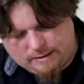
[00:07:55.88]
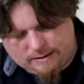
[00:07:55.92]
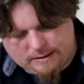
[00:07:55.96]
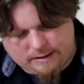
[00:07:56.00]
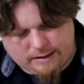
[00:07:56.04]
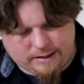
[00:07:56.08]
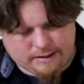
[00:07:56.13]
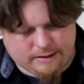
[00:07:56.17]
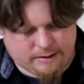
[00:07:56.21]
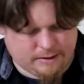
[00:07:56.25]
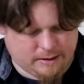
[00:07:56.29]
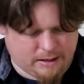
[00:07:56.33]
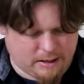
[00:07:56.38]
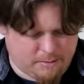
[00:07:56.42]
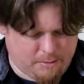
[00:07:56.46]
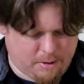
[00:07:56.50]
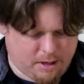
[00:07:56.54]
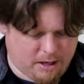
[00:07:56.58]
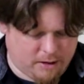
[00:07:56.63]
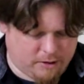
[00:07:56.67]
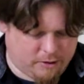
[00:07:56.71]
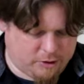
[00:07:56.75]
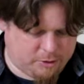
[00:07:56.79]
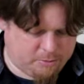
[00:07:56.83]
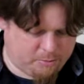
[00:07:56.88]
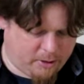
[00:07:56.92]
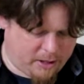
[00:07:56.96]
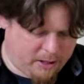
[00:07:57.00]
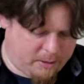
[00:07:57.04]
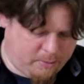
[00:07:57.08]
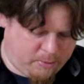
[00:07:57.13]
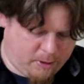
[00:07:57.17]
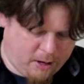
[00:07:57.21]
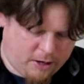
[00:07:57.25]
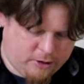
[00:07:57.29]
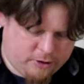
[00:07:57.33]
This is going to be under
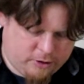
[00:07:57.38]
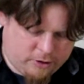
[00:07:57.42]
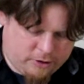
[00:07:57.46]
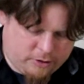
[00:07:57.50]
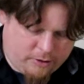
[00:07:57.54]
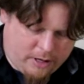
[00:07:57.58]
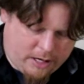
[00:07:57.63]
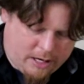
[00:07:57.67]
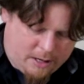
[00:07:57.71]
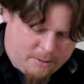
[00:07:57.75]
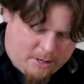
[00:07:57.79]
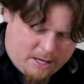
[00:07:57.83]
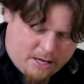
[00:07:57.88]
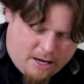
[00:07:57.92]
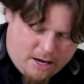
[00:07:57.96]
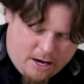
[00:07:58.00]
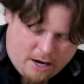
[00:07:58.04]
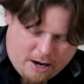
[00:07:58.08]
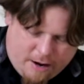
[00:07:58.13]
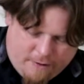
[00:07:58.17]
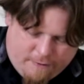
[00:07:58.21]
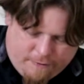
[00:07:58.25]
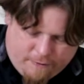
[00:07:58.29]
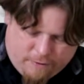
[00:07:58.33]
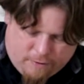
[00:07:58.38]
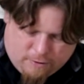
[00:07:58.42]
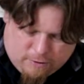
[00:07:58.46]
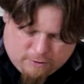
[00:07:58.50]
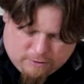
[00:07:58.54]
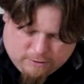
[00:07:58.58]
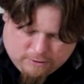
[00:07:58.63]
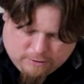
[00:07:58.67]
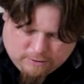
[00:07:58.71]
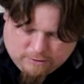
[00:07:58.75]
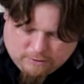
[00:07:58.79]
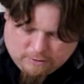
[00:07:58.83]
spring pressure, so I got to be
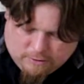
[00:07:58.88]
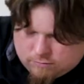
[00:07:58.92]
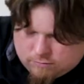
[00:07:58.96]
careful.